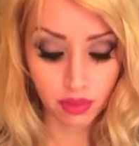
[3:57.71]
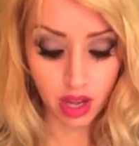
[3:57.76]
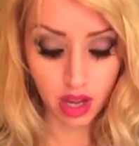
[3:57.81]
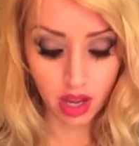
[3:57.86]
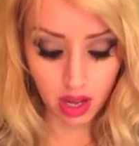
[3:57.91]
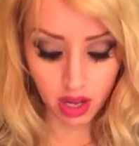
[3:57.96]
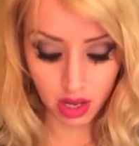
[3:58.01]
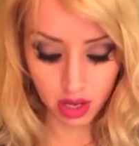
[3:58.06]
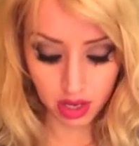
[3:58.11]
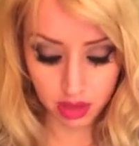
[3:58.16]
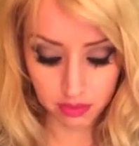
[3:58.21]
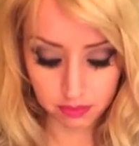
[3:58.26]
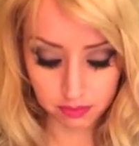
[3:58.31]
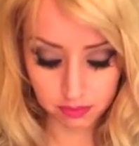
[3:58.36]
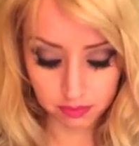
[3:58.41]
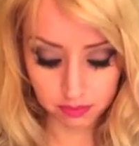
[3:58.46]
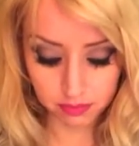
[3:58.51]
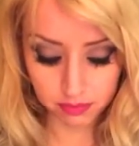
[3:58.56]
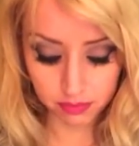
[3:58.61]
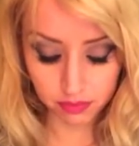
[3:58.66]

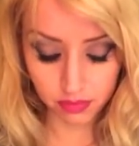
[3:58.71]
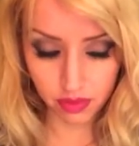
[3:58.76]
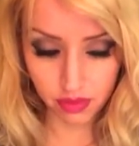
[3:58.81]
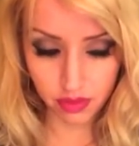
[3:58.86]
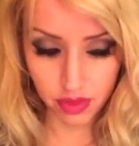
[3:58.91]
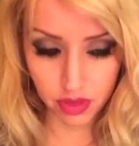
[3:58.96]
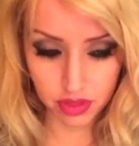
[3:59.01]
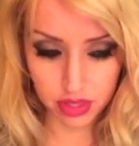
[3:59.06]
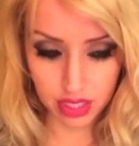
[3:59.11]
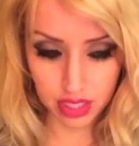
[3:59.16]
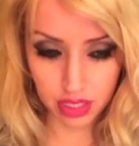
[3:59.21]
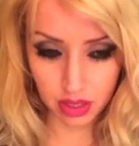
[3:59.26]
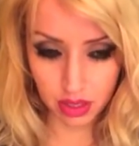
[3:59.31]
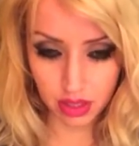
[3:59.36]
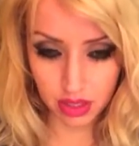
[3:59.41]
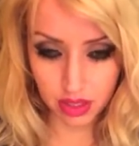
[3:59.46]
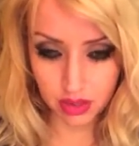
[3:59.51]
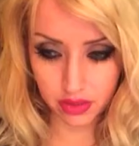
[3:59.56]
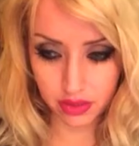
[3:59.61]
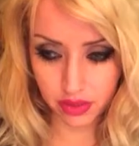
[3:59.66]
If there's like
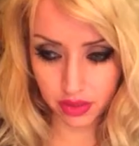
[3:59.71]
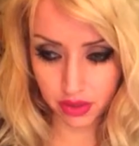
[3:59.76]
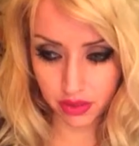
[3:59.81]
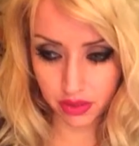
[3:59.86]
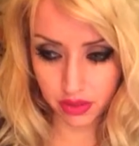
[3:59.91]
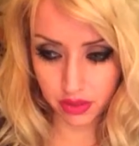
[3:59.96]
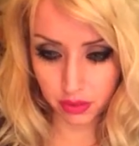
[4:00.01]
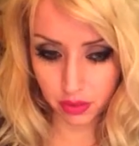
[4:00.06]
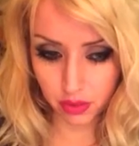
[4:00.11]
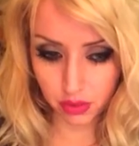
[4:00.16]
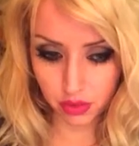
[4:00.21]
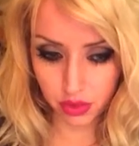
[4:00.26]
the